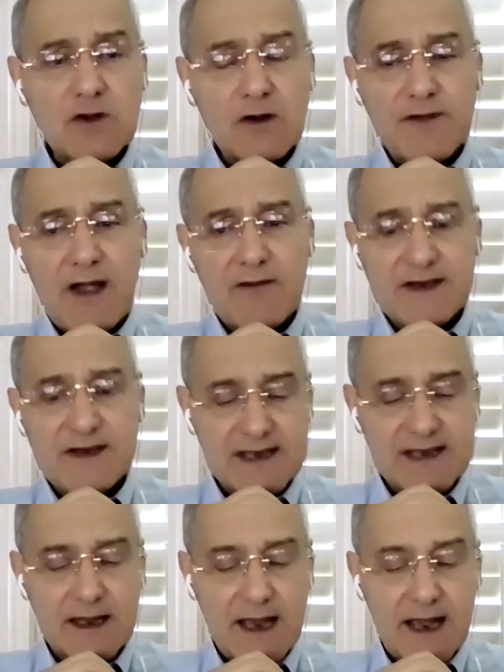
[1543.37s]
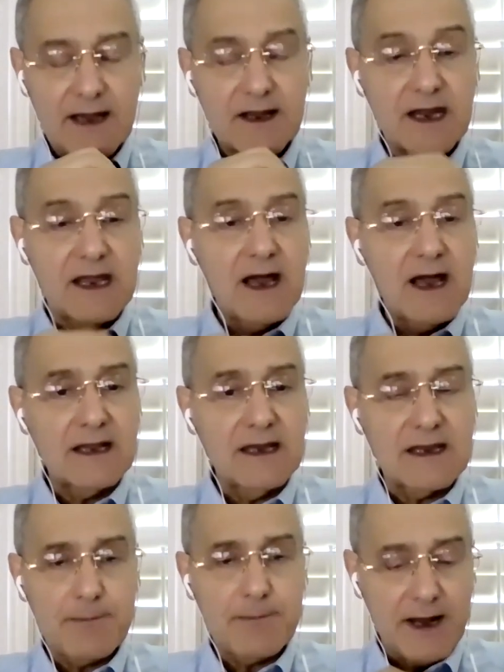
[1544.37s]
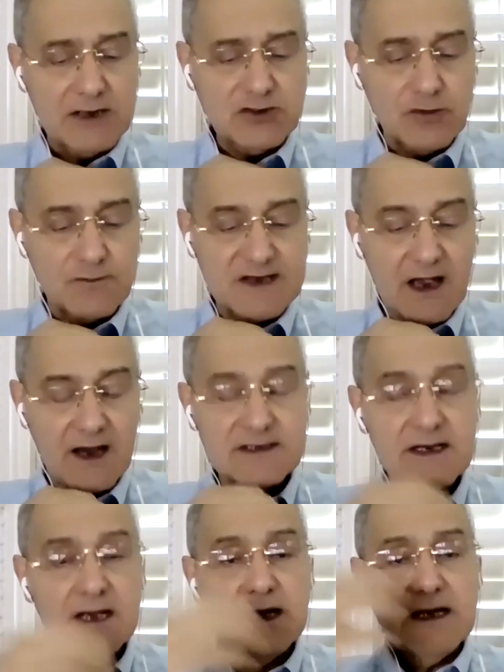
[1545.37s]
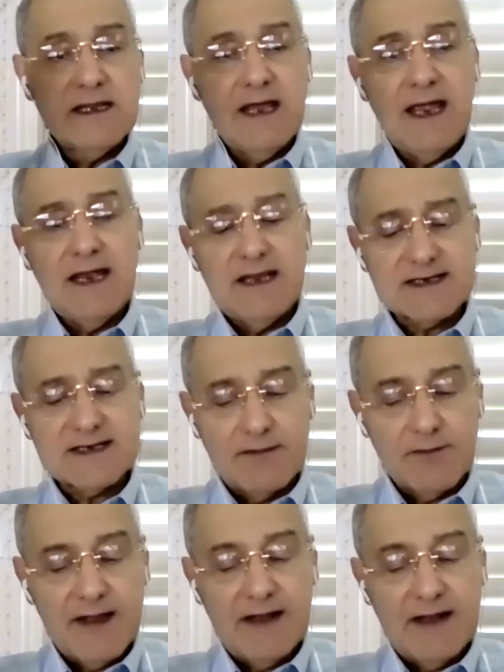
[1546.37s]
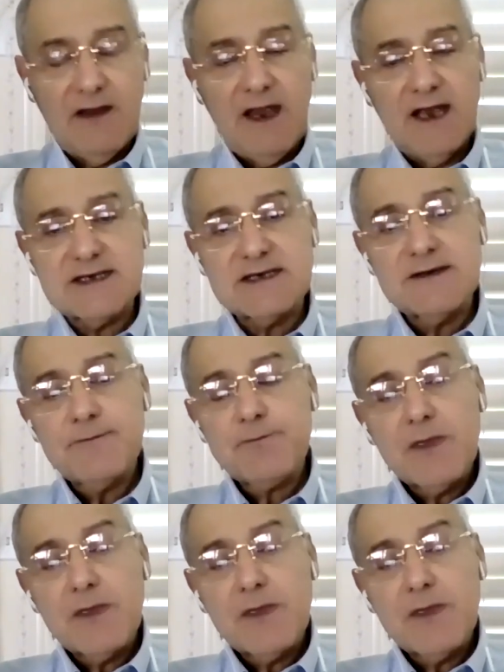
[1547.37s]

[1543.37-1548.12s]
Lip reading: of Avicenna regarding the branch of science. They discovered that it's